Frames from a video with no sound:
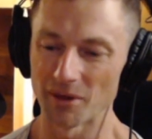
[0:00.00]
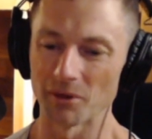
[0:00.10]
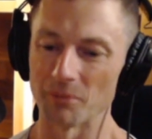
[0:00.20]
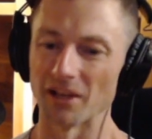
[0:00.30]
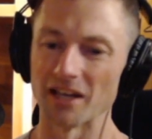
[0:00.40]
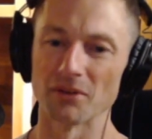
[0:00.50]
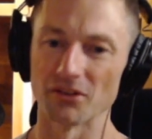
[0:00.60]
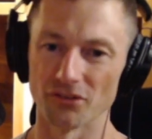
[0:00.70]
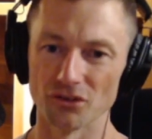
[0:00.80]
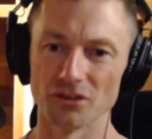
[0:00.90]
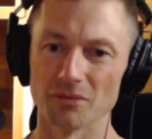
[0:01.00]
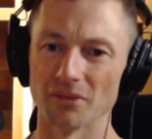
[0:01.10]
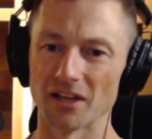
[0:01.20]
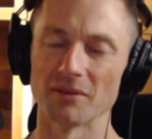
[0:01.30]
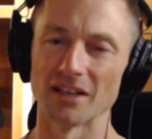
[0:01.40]
people are blaming food
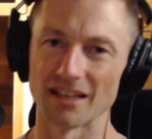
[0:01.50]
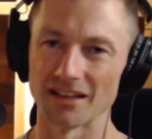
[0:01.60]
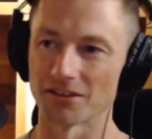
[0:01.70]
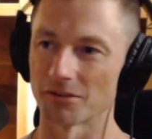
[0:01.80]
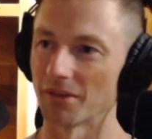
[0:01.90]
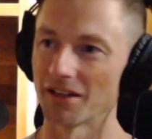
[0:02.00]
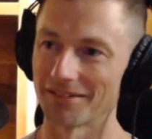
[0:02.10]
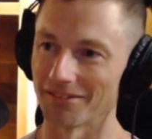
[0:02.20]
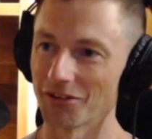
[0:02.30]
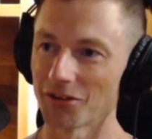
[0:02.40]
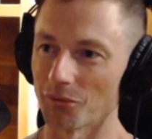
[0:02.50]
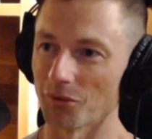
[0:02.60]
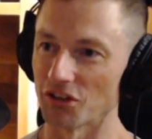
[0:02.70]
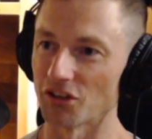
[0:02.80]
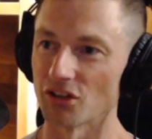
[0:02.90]
and blaming cows. Man, look at
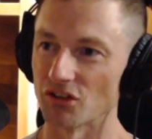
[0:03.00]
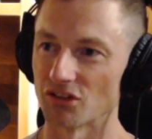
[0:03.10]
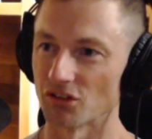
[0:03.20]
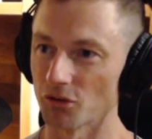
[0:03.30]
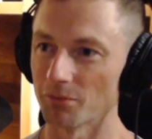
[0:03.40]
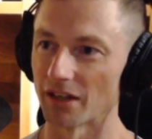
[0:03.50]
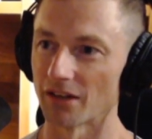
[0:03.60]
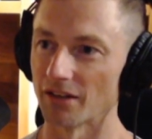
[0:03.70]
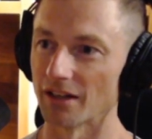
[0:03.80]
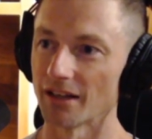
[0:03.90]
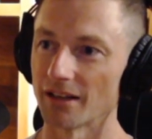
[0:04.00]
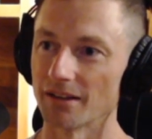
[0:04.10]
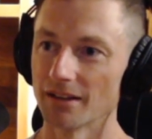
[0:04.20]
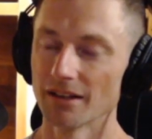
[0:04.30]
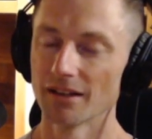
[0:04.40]
what you're consuming every day.
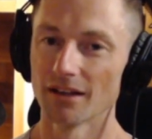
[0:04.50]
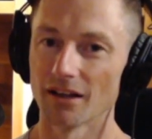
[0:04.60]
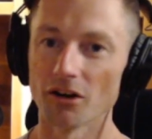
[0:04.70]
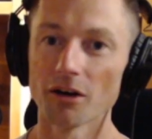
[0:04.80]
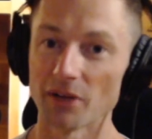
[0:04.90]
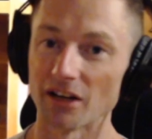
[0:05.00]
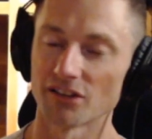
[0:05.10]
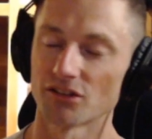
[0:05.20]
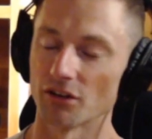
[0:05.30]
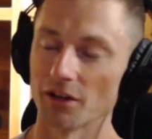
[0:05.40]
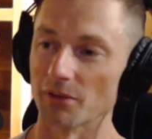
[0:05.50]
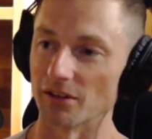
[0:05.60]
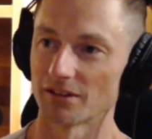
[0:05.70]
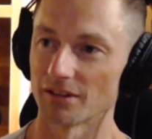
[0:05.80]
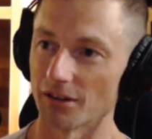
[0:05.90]
And I'm an
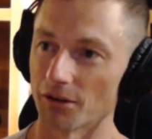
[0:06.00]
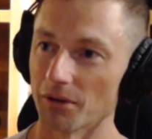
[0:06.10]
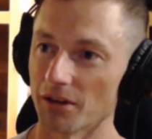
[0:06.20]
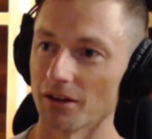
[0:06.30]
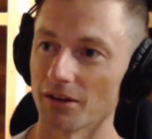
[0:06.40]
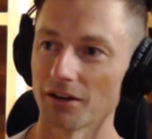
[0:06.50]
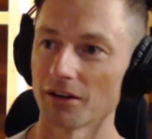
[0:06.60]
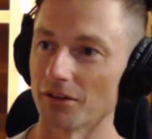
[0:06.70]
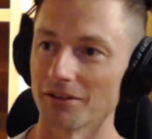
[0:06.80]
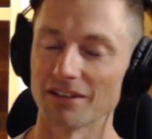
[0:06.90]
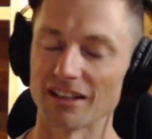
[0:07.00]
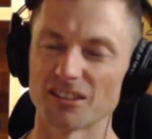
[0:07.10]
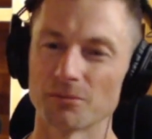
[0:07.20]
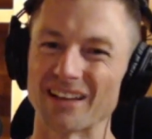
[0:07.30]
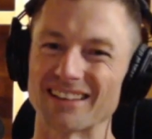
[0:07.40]
extremist, and I don't
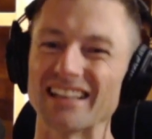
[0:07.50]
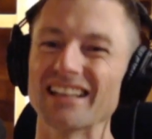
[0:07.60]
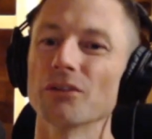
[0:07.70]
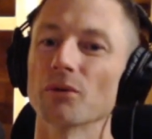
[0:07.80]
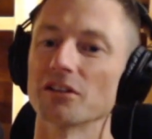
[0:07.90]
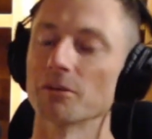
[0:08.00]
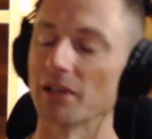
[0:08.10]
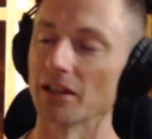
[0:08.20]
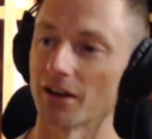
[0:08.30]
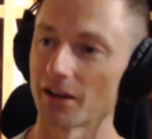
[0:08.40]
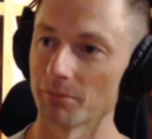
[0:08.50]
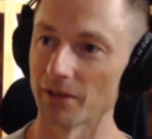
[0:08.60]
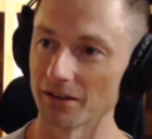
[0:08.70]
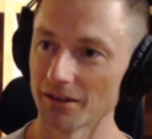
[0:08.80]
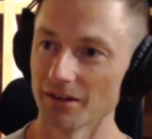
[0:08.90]
expect anyone to be like
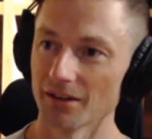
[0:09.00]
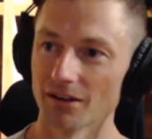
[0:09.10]
me.